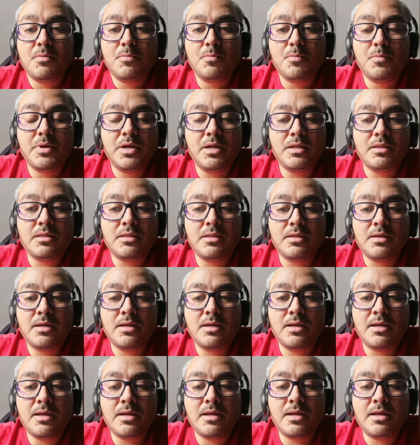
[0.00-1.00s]
but
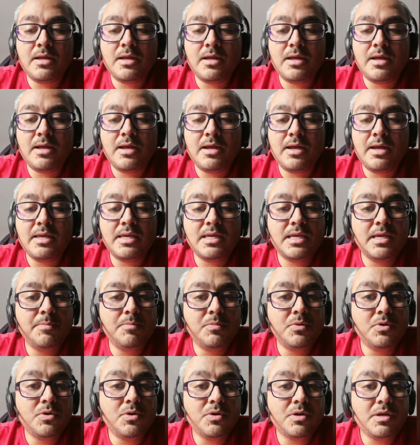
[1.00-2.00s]
I
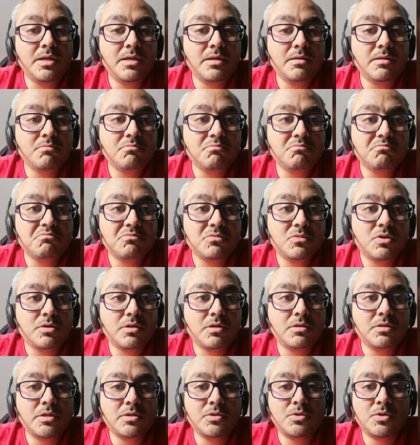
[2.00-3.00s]
keep knocking
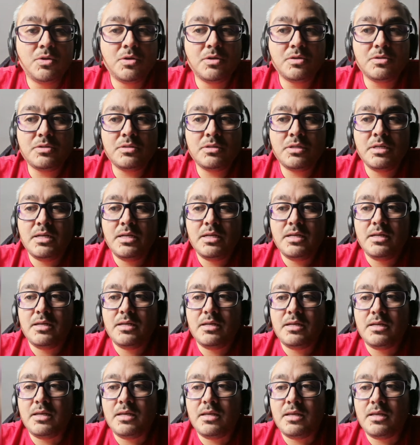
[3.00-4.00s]
the doors.
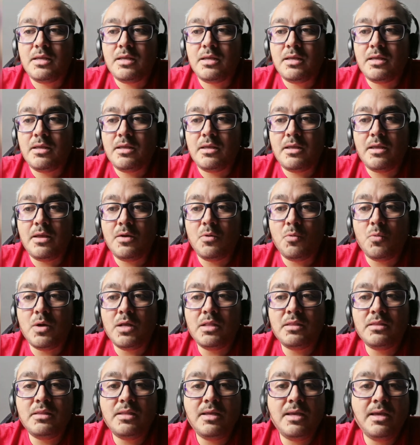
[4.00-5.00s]
And
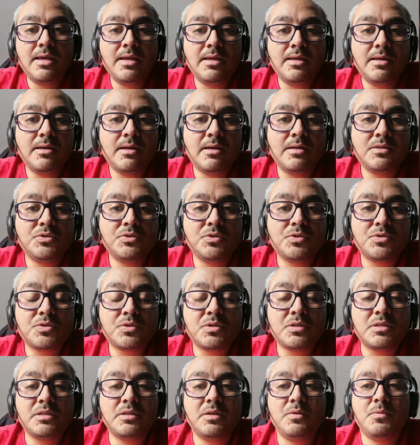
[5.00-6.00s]
one day I just
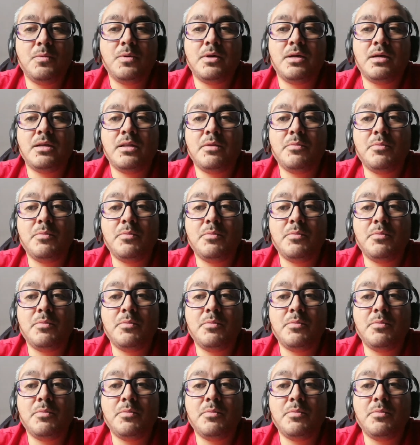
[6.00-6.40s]
received an